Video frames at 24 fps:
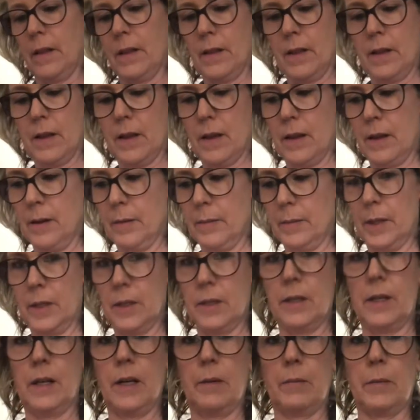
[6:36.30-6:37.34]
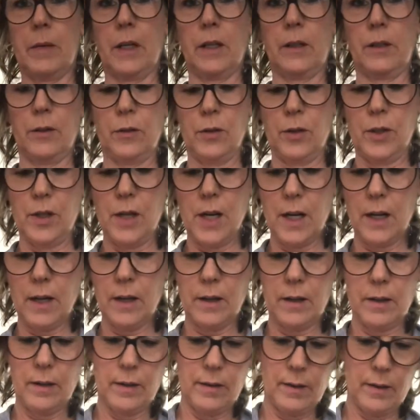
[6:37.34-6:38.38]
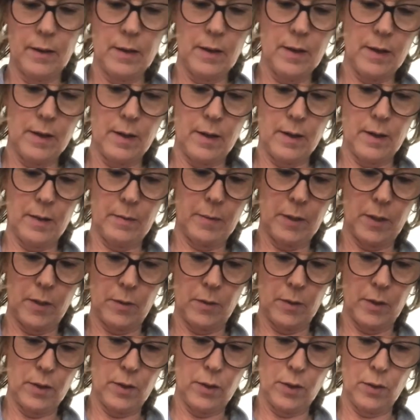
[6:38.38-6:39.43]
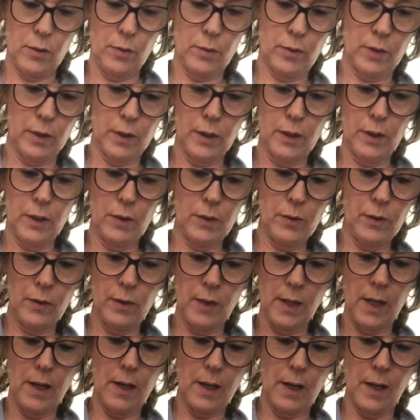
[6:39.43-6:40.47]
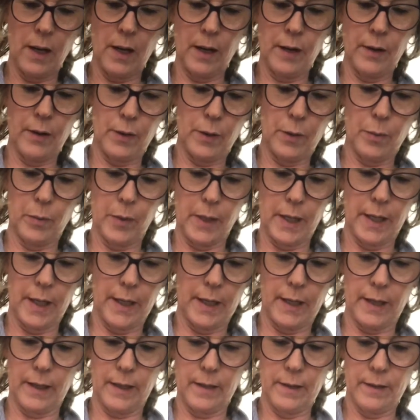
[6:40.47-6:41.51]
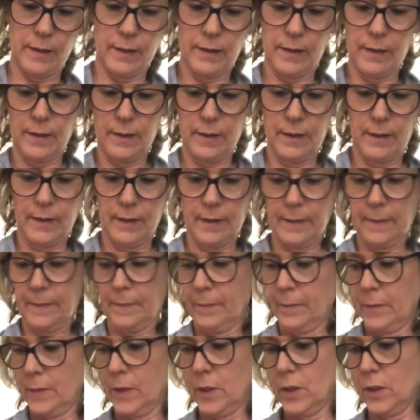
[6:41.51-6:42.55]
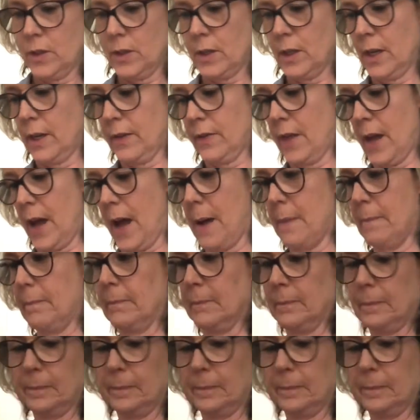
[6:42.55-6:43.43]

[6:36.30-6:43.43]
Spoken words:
And I'm going to take my glue stick and I'm going to glue the other wing, just like that.